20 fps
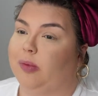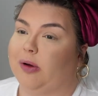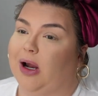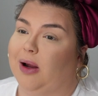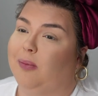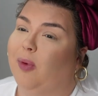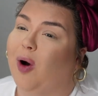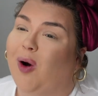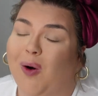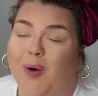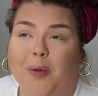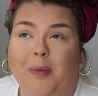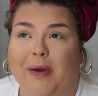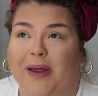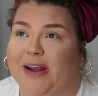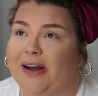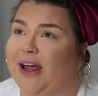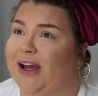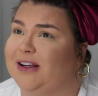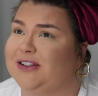but I'm
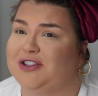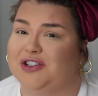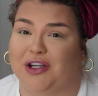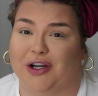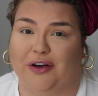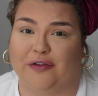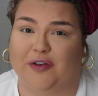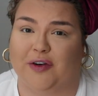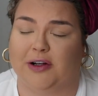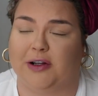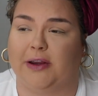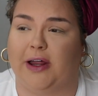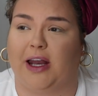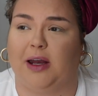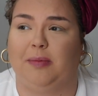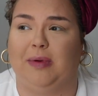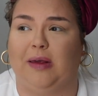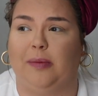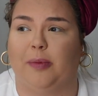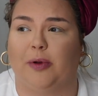hoping next year for a lot
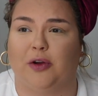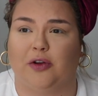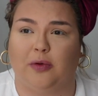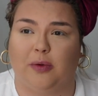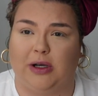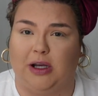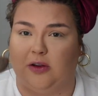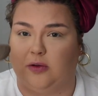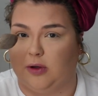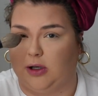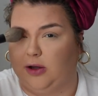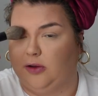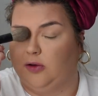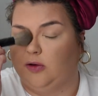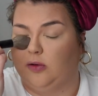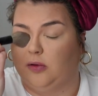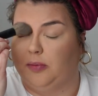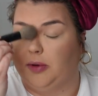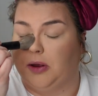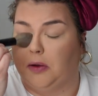of people,
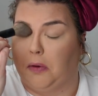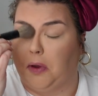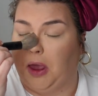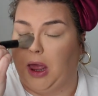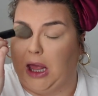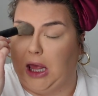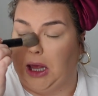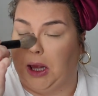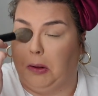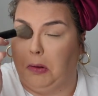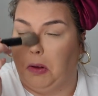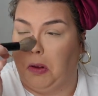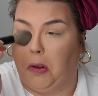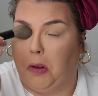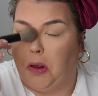2022 will be okay.